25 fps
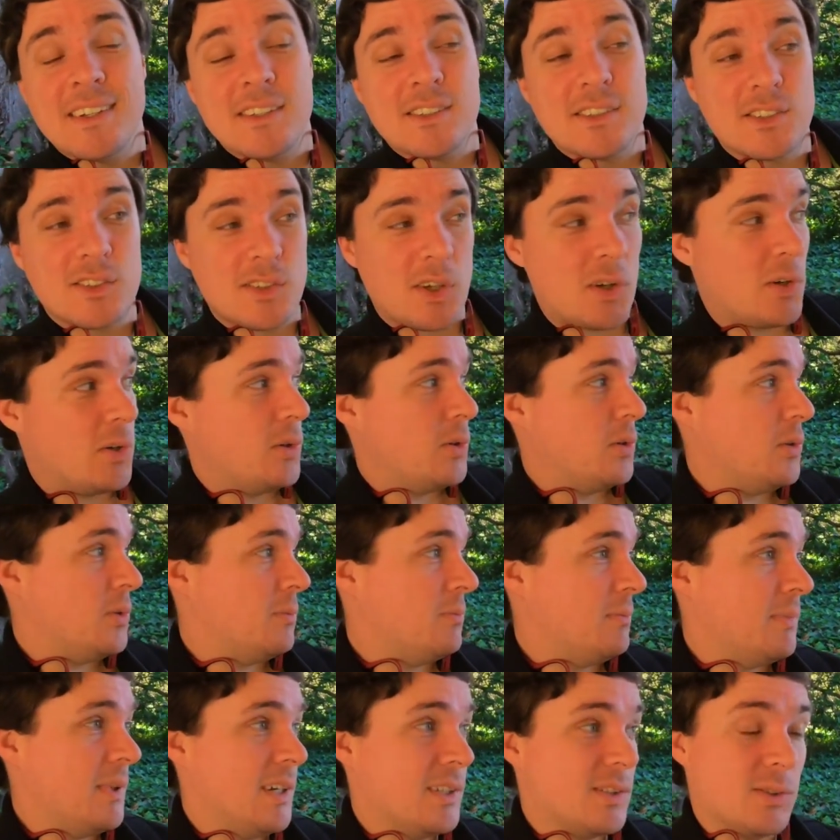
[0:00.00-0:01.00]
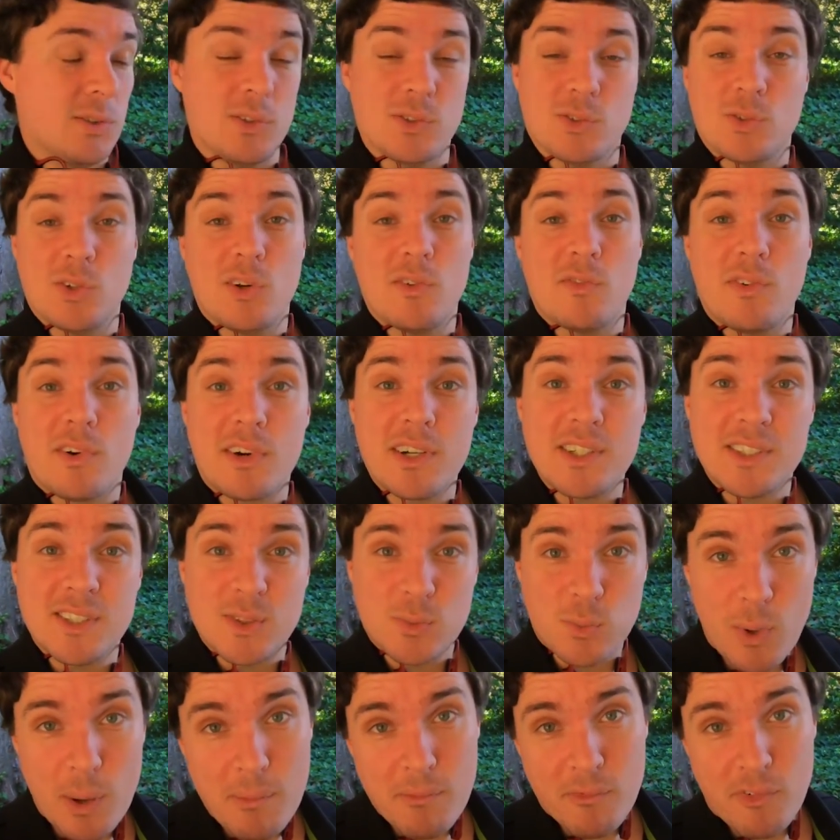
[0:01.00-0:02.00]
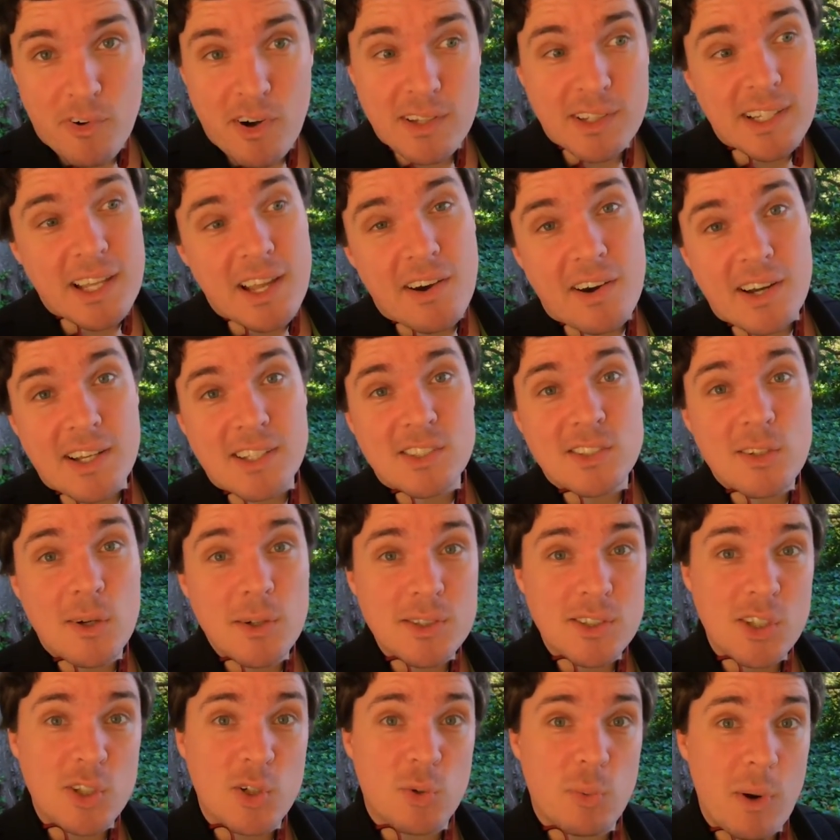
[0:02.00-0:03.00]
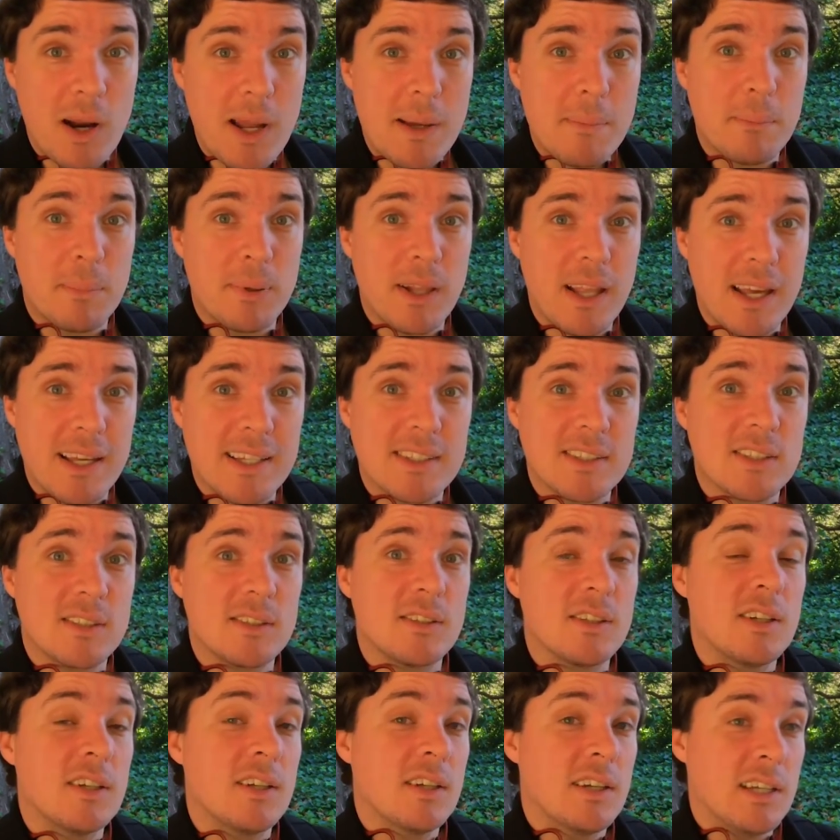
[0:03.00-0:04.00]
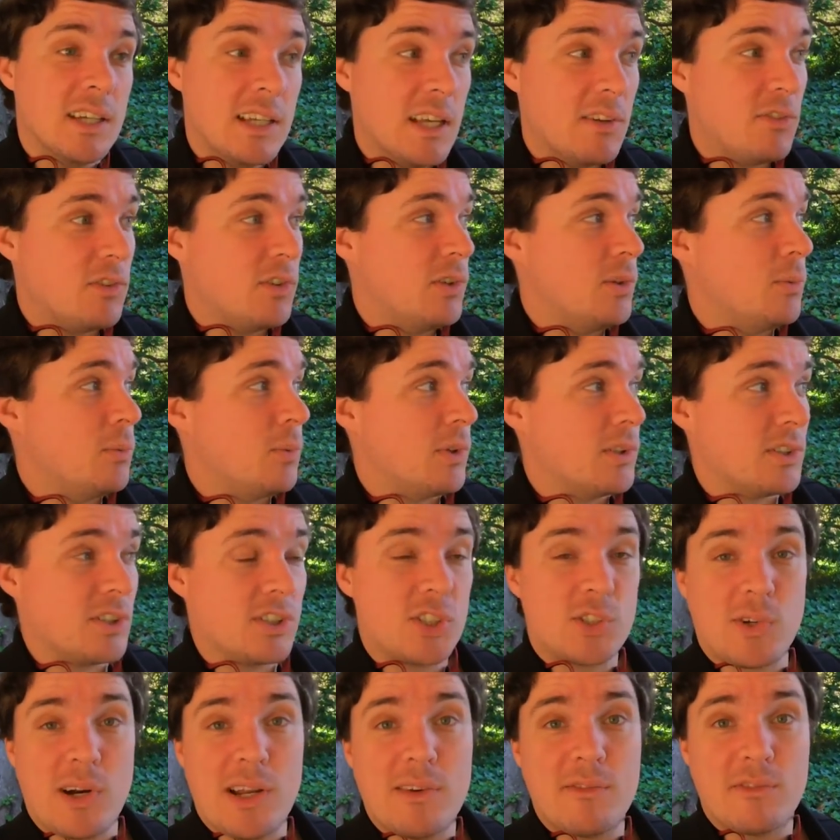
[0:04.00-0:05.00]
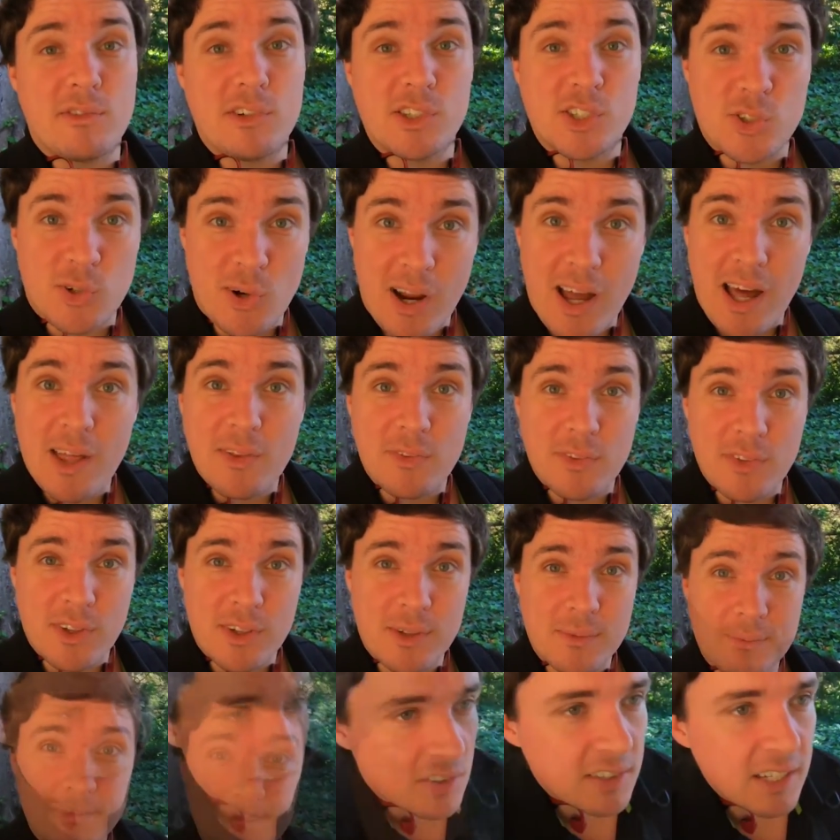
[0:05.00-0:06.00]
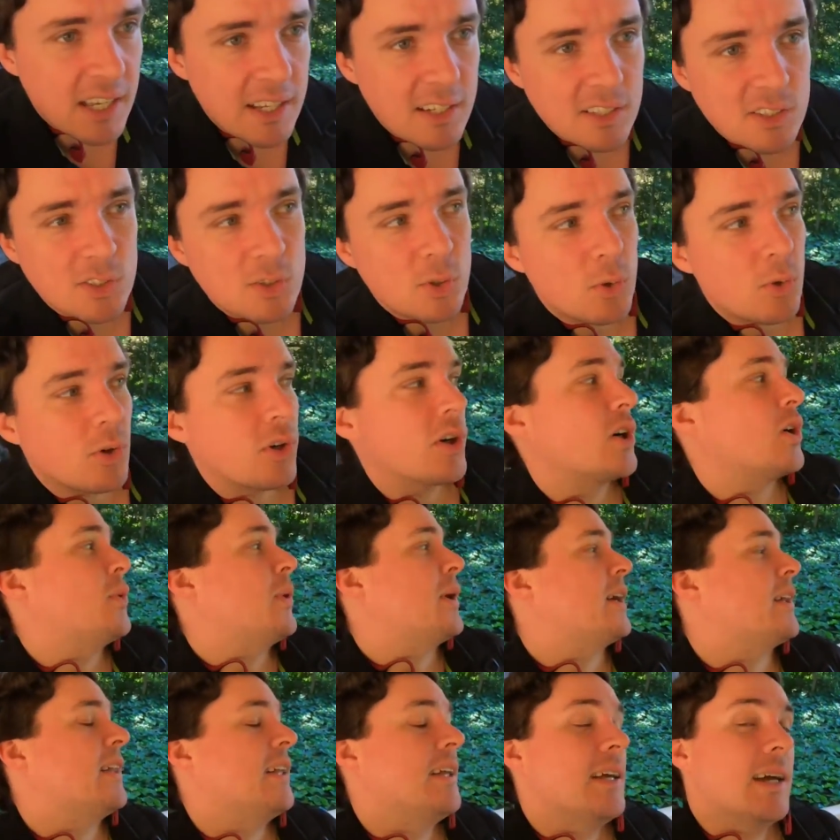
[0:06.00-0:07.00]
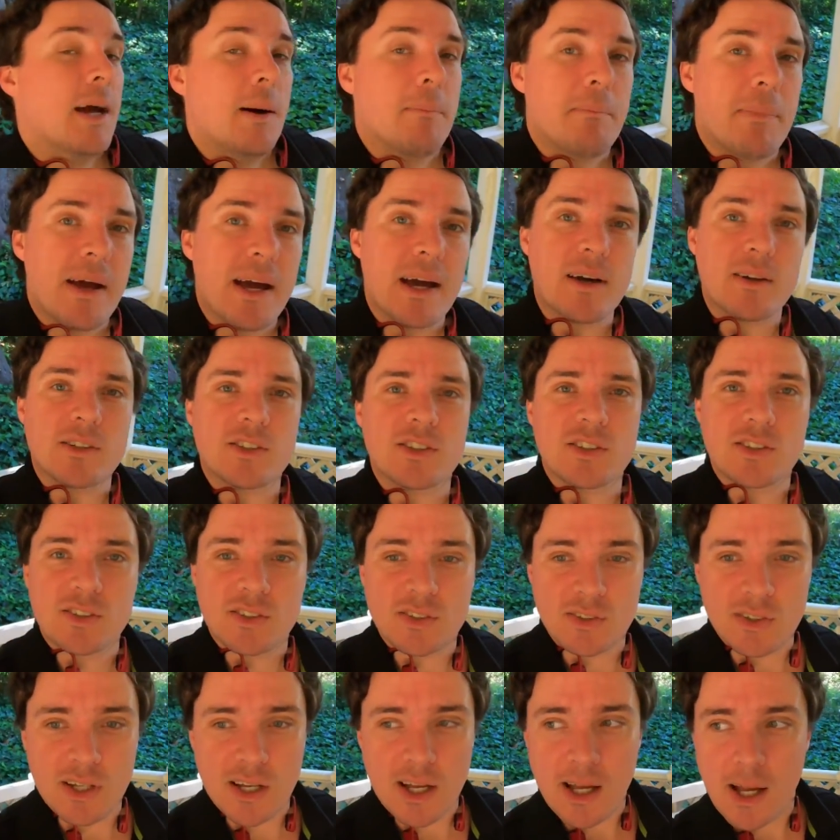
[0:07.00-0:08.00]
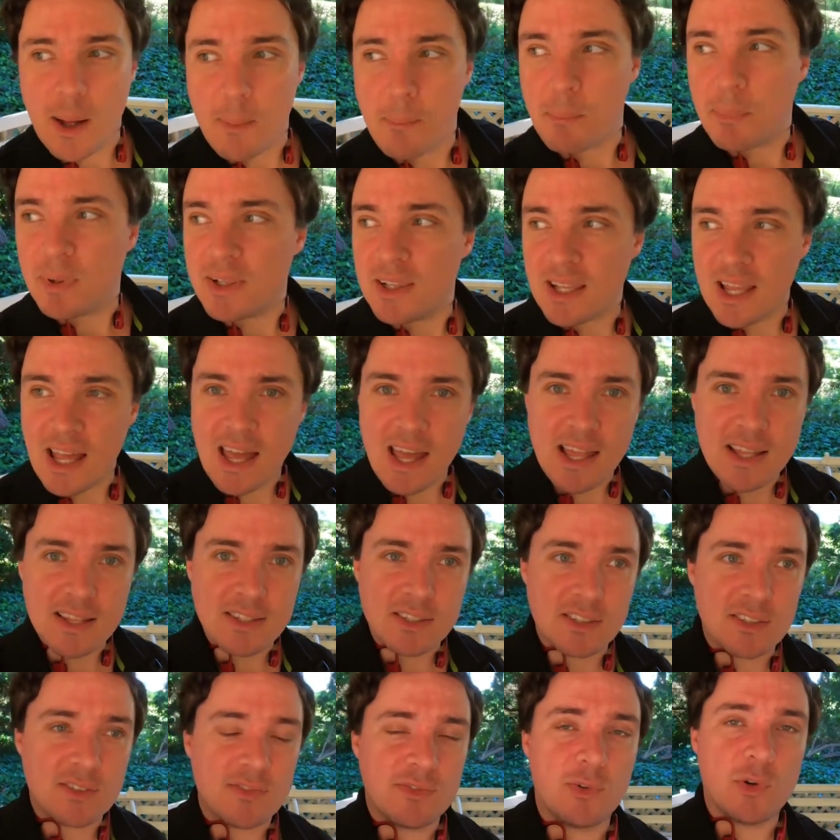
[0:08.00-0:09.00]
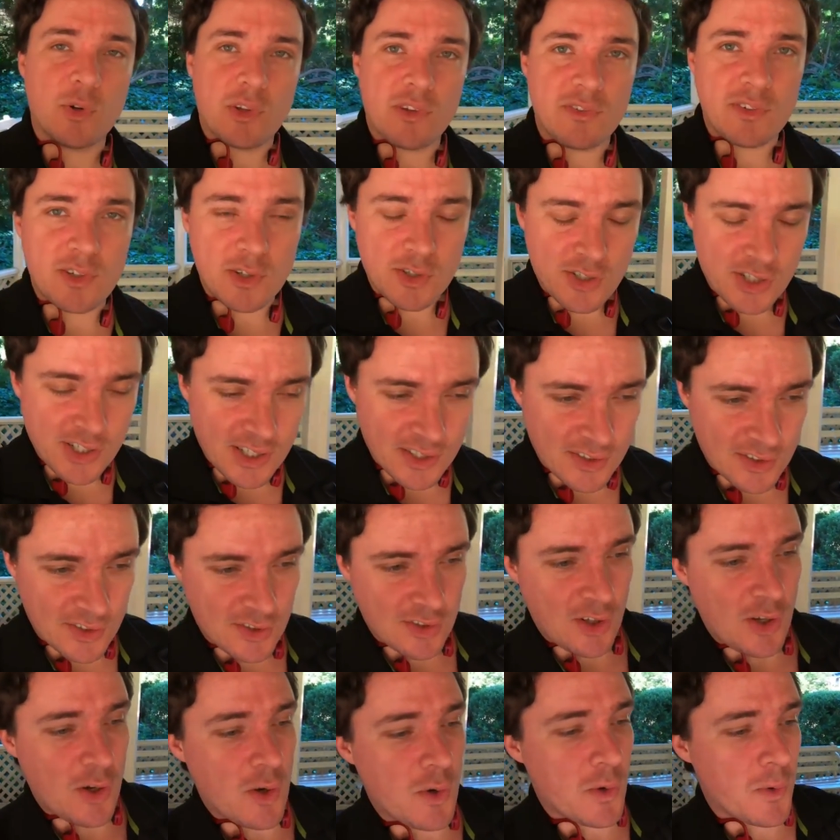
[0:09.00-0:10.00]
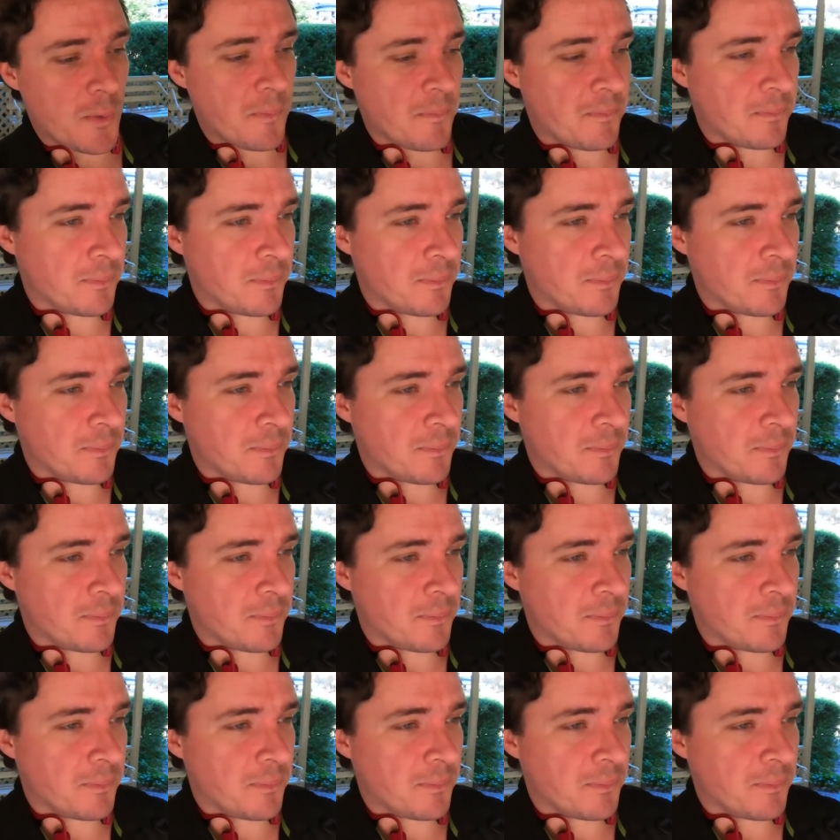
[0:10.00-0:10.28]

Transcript: So it's also a very swim-friendly area. So it's a great place if you want to train for a triathlon. So now to talk quickly about plans for the future. So